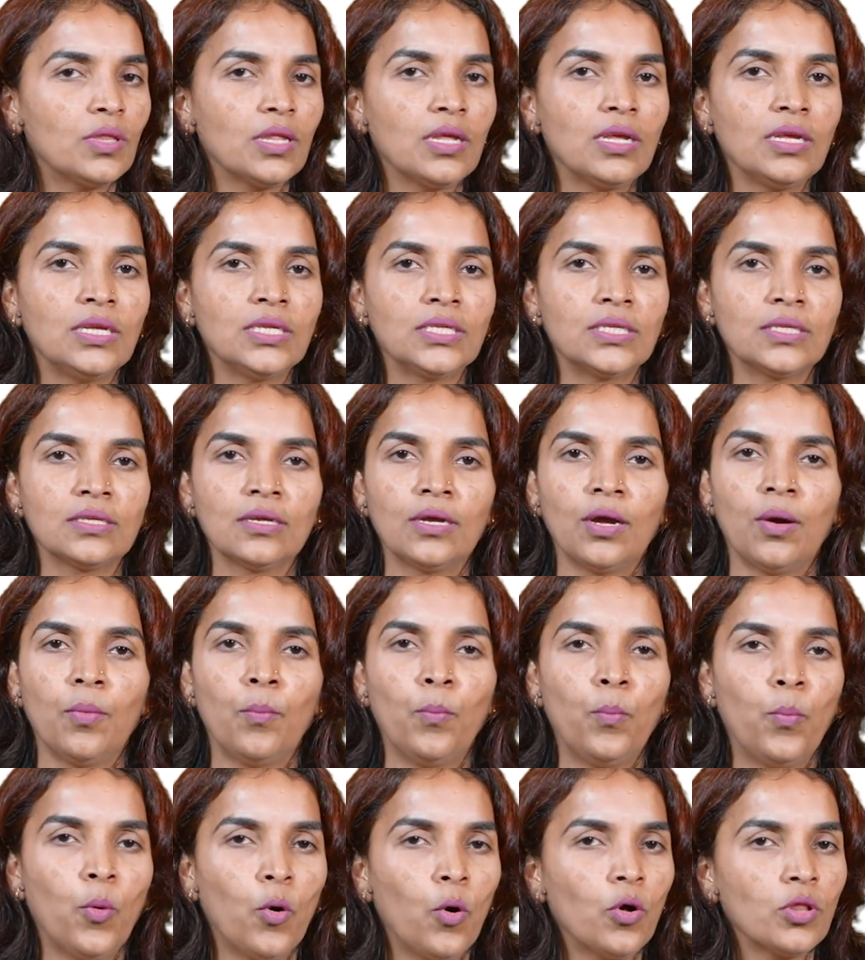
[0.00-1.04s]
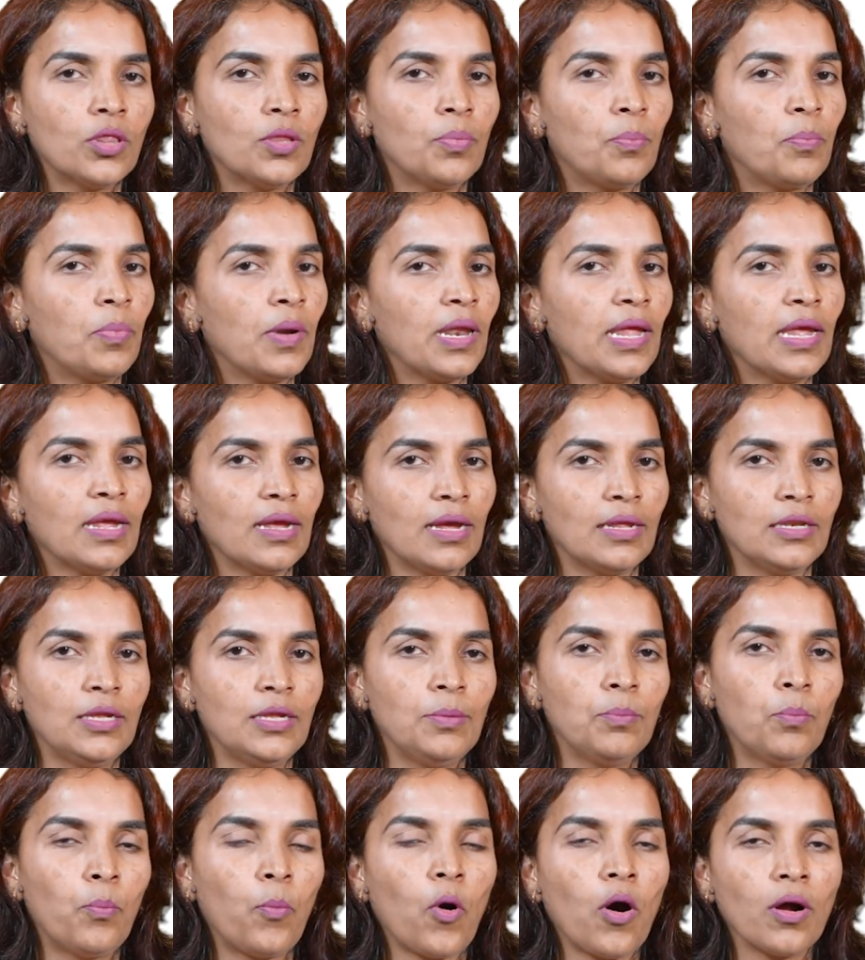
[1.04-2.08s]
these both play an
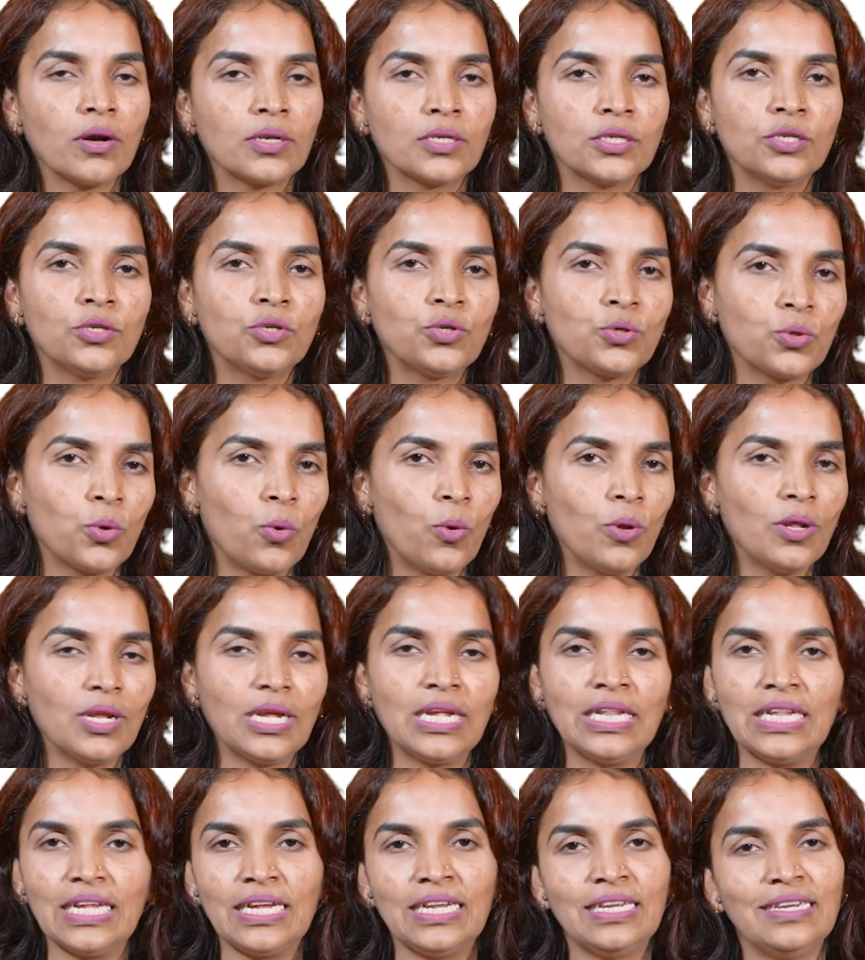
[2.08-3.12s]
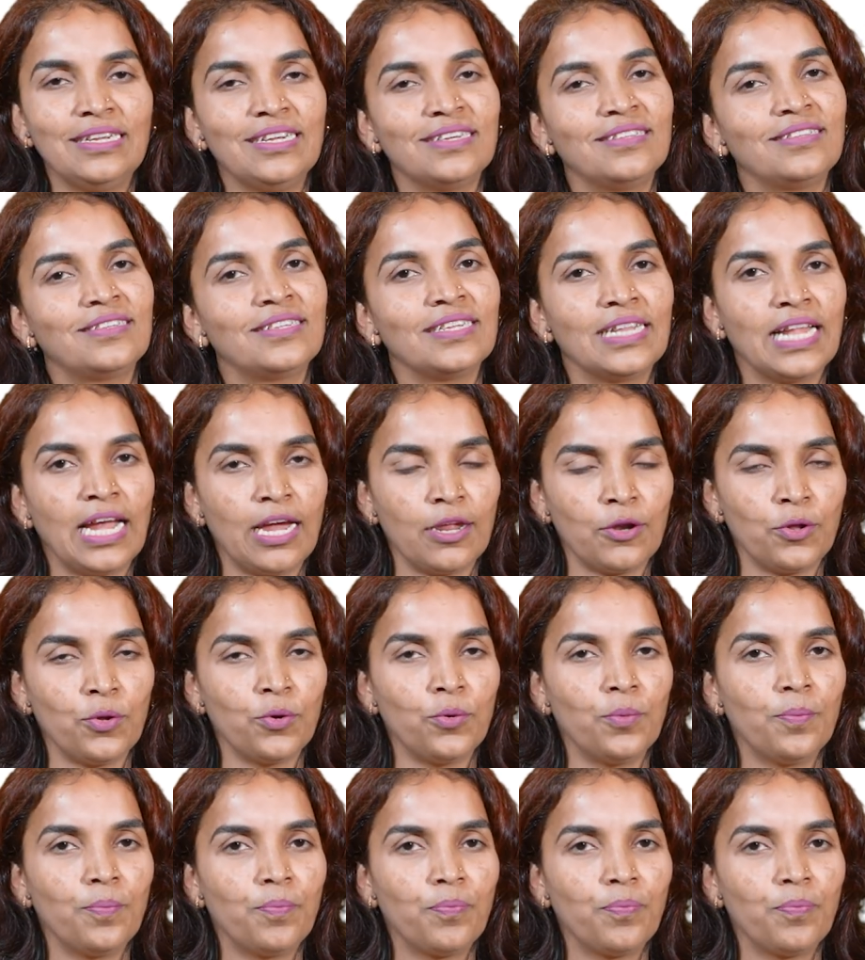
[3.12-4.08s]
important role in Indian scenario.